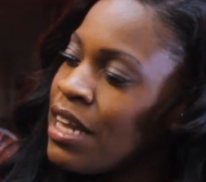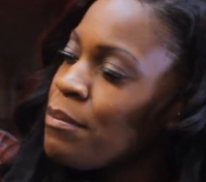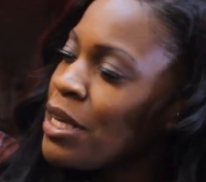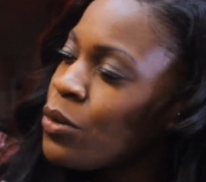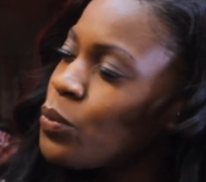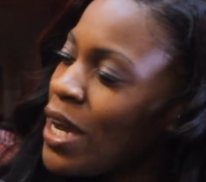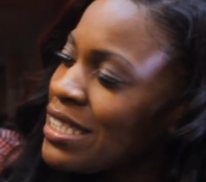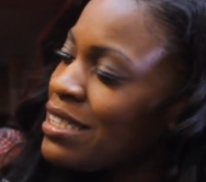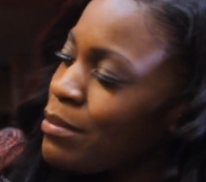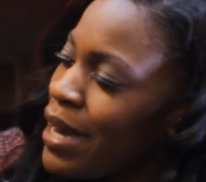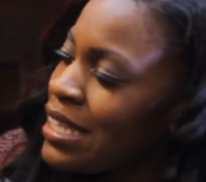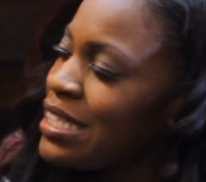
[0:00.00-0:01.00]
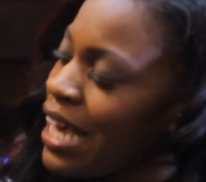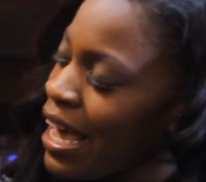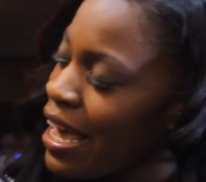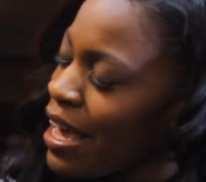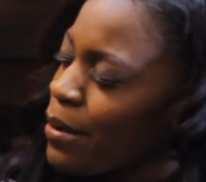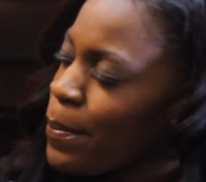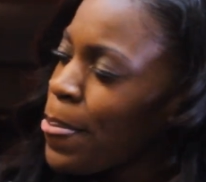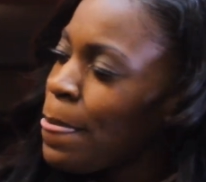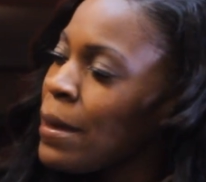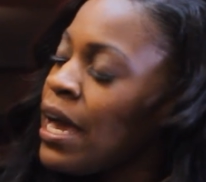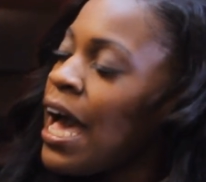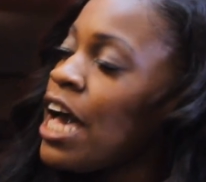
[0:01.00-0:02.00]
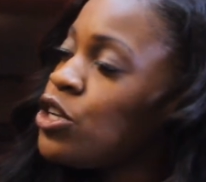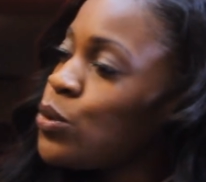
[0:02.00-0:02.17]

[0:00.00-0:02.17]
That mean a waste of my time. Mm.